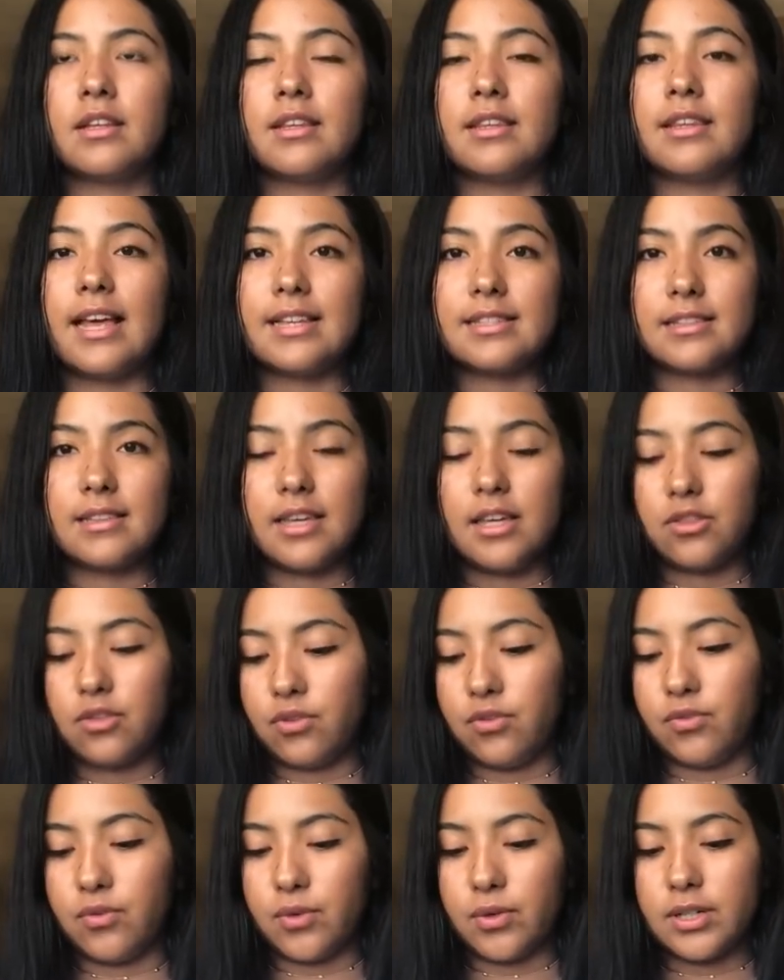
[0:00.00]
less
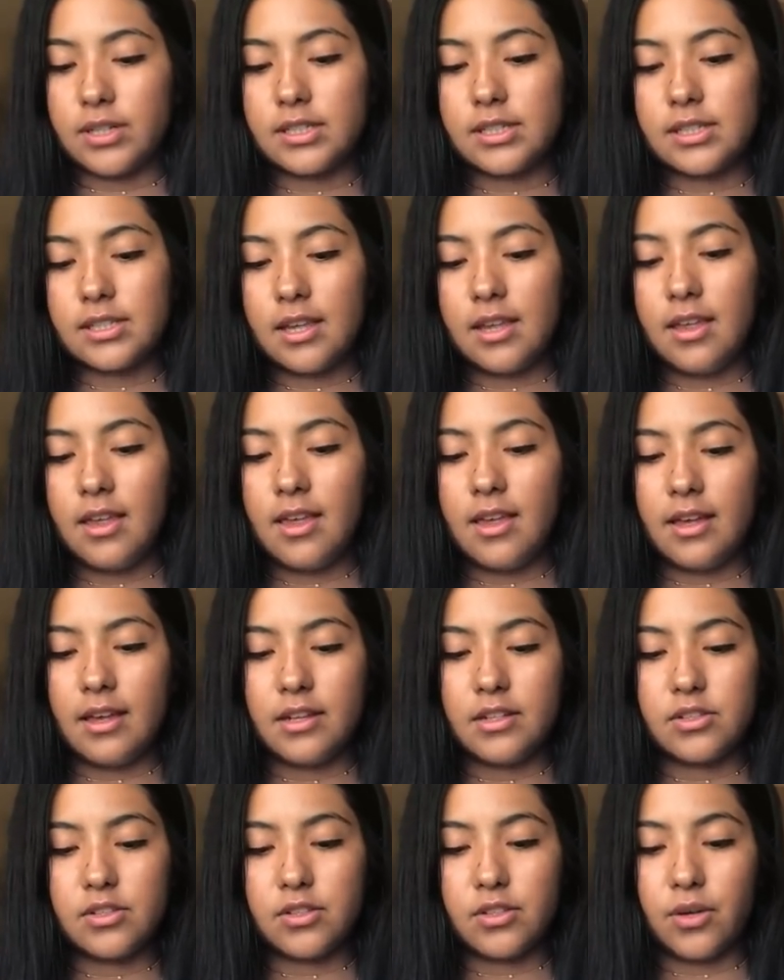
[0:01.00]
lethal force.
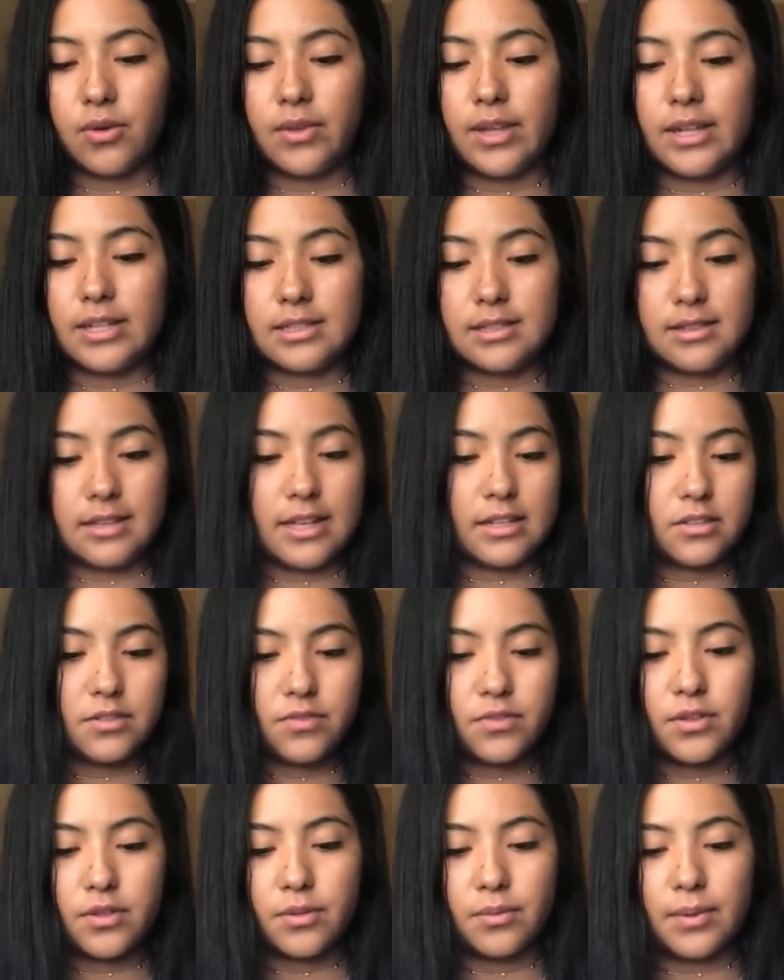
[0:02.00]
So that's
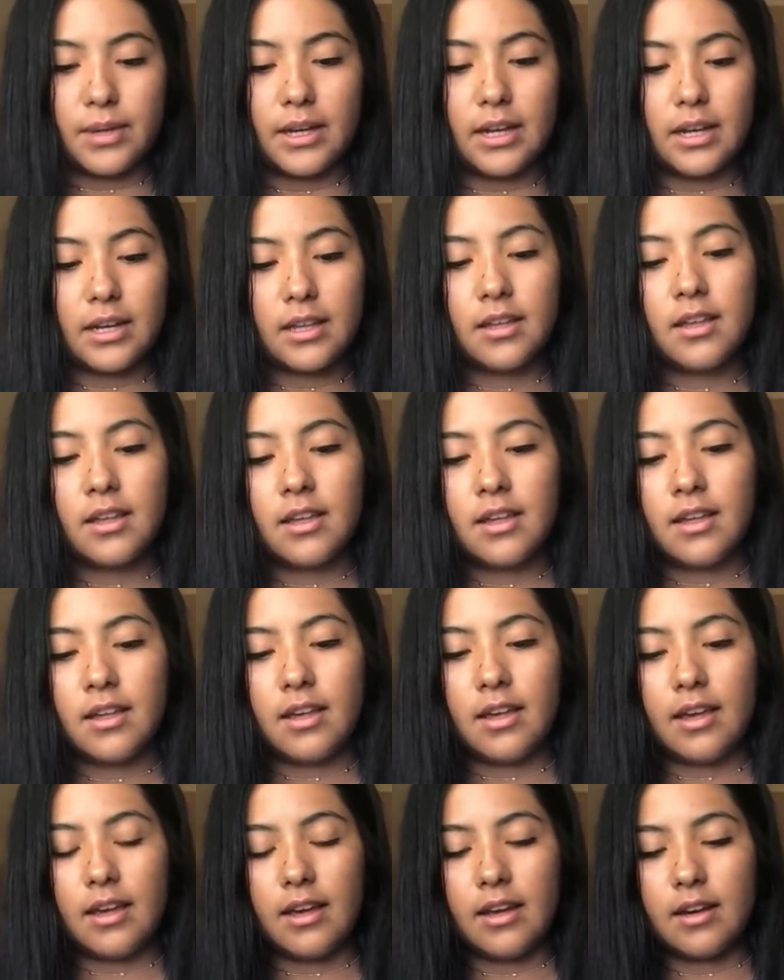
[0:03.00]
for a week.
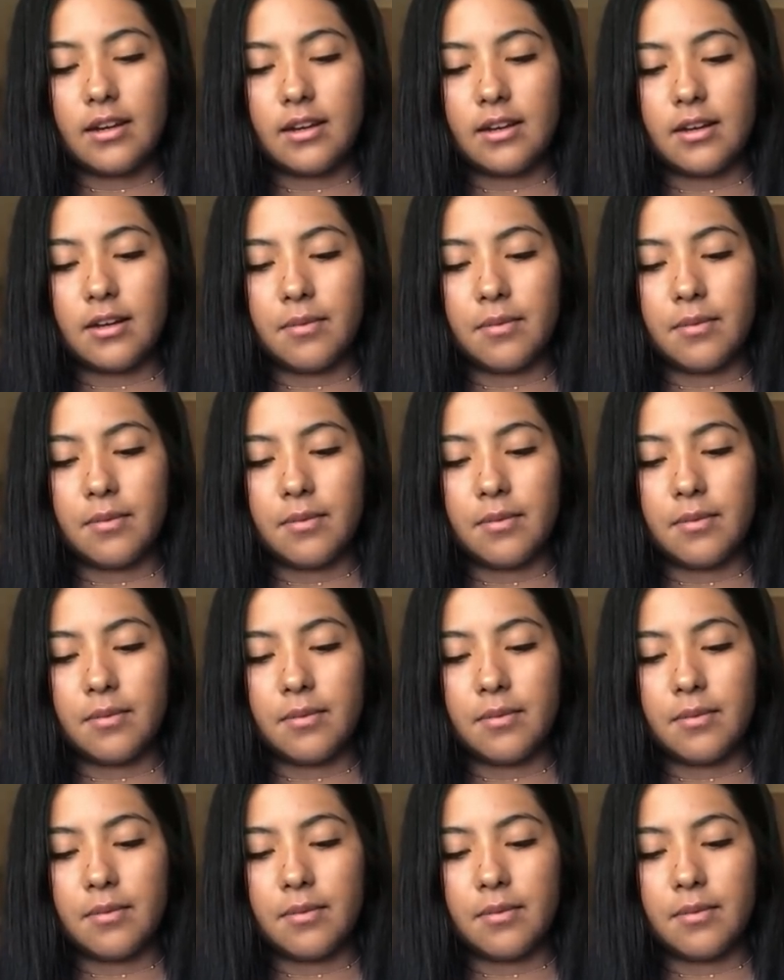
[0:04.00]
And